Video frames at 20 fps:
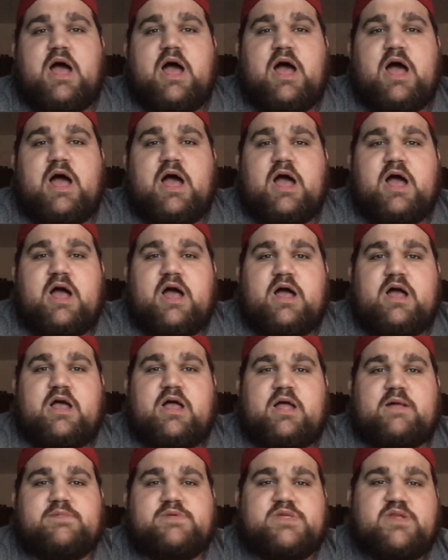
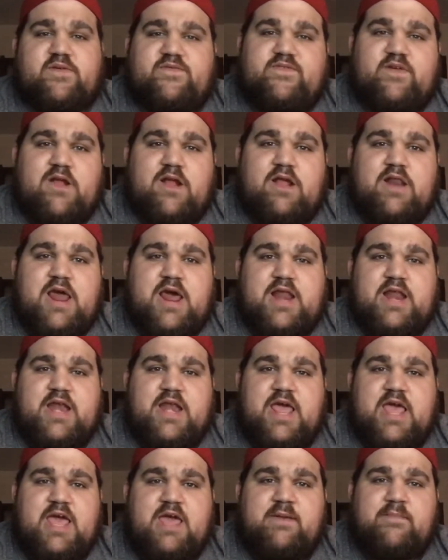I'm still figuring out
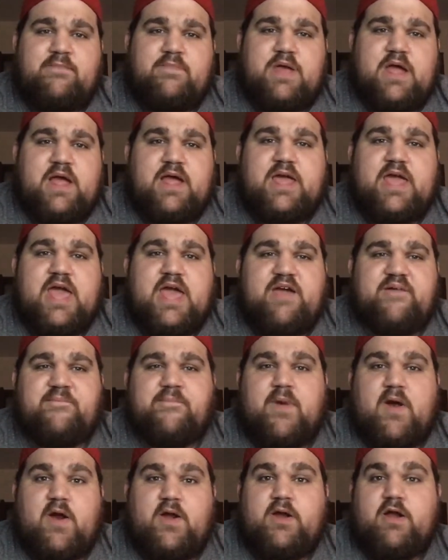a name. I
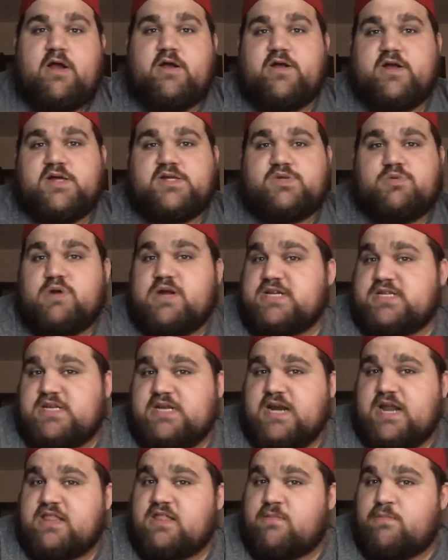have Barnyard Does
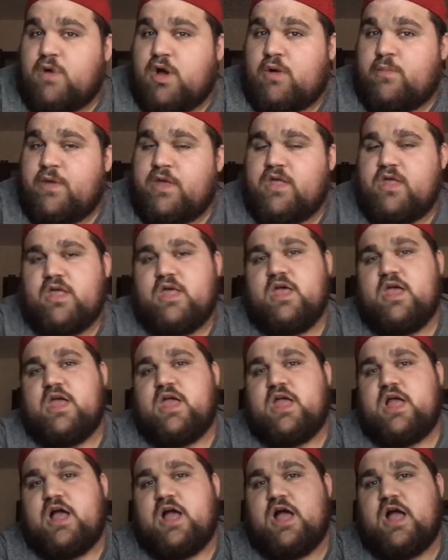Wrestling at the moment.
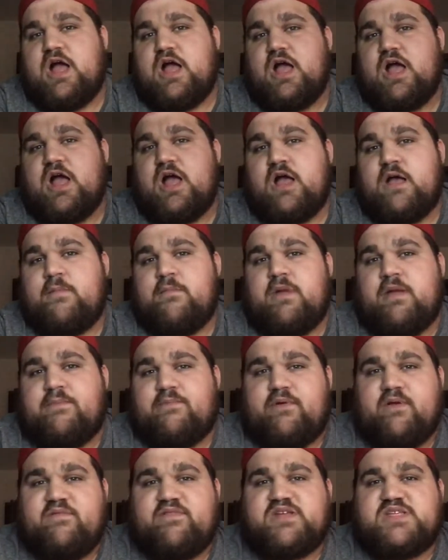
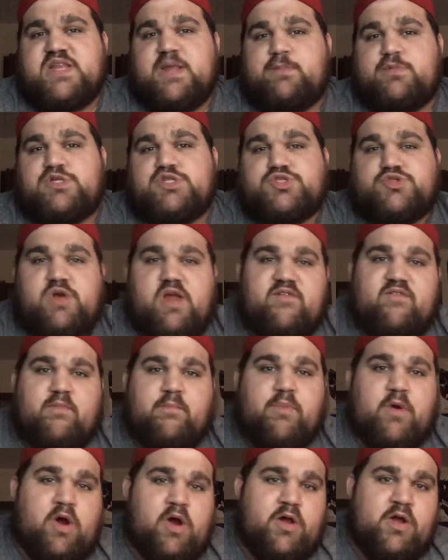My previous name was
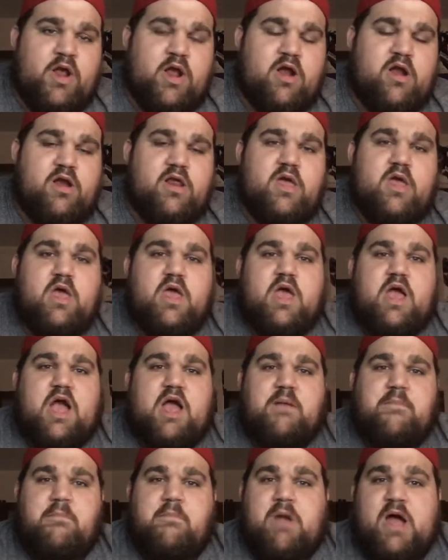Draven Barnyard.
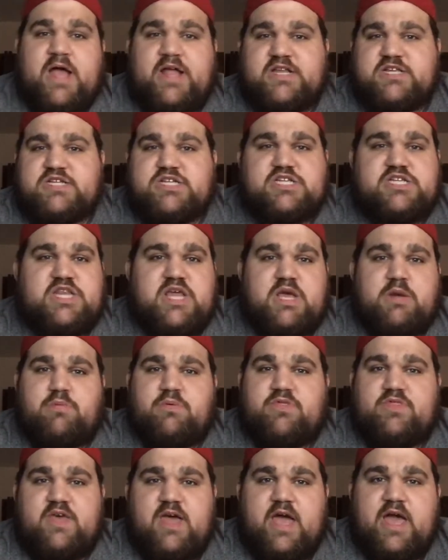I might just stick
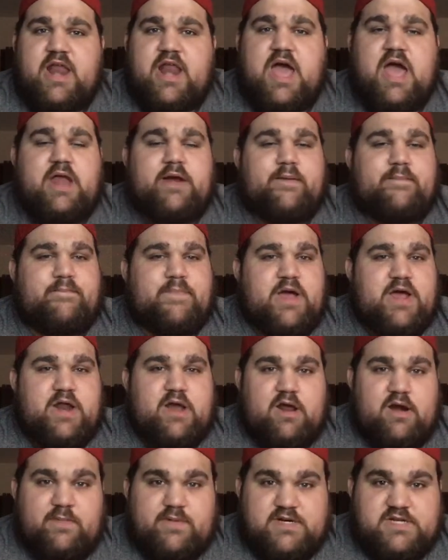with that. I'm not
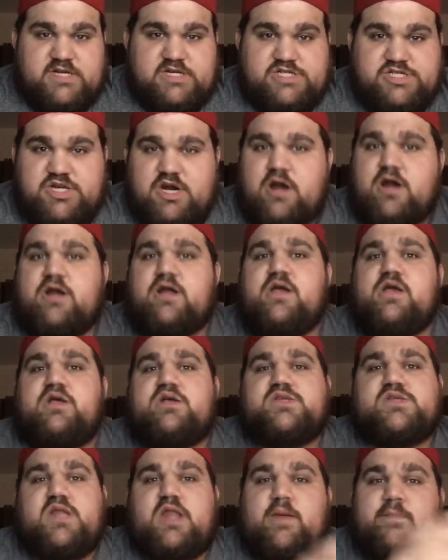100% sure,
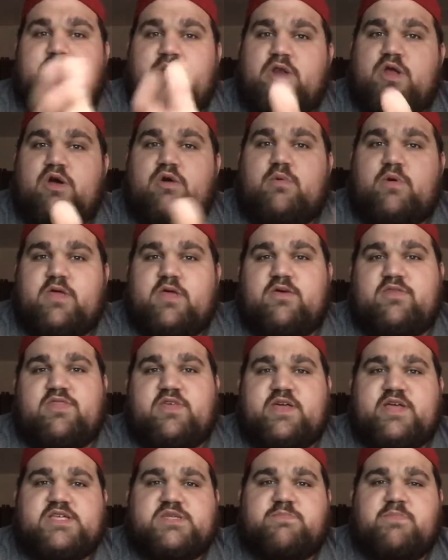so let me know what you
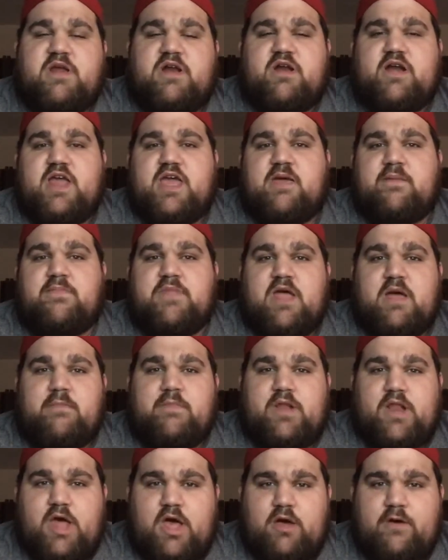think is a better name
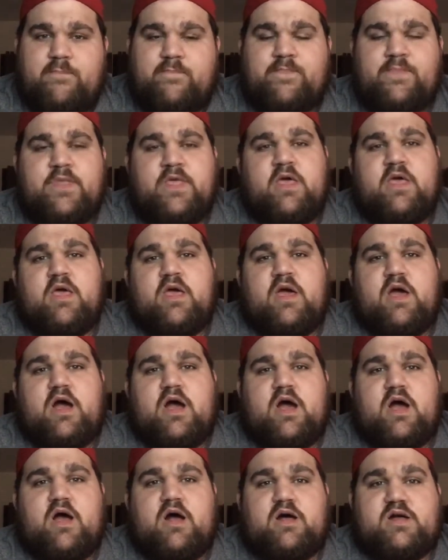down below.
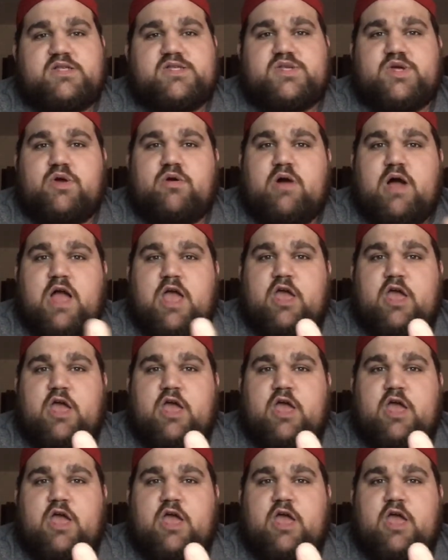Also,